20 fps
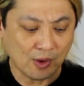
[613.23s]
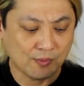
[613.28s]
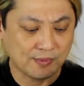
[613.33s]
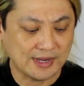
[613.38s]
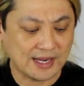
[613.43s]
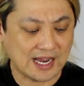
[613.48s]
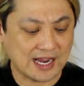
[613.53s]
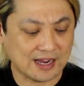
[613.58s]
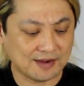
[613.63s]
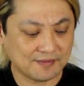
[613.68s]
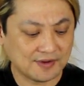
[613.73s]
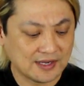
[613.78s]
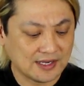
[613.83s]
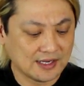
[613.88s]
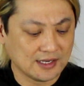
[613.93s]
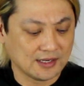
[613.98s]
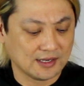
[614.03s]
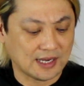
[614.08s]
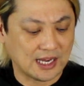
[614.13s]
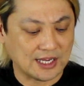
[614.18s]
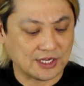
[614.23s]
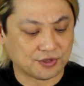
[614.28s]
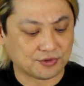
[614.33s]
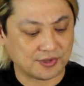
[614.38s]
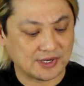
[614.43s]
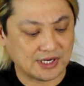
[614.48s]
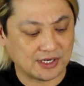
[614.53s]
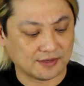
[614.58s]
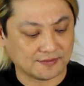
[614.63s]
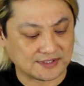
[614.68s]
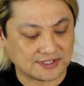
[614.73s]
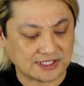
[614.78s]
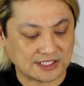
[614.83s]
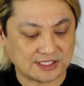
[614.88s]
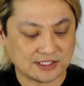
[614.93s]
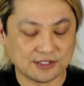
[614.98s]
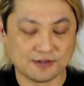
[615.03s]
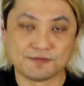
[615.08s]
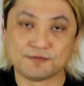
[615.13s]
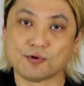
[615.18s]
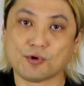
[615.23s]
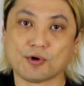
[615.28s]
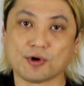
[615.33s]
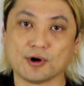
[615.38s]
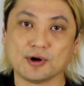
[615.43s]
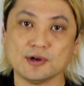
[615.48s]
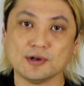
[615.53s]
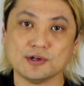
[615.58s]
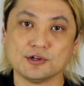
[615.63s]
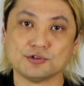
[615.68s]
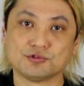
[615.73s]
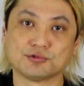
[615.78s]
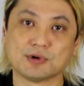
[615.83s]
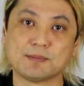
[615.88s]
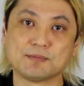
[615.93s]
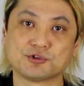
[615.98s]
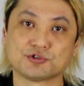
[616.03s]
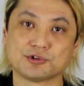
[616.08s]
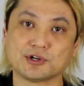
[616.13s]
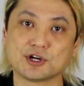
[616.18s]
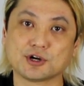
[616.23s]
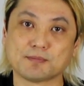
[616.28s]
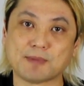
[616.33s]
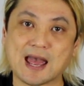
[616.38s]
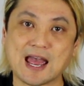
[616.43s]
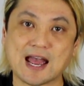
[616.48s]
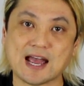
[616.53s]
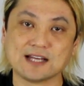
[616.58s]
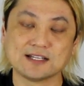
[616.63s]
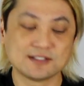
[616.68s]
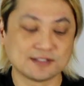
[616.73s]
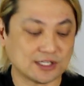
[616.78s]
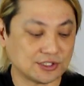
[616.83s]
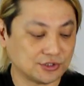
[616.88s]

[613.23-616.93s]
We have a grid of 64 drum trigger pads.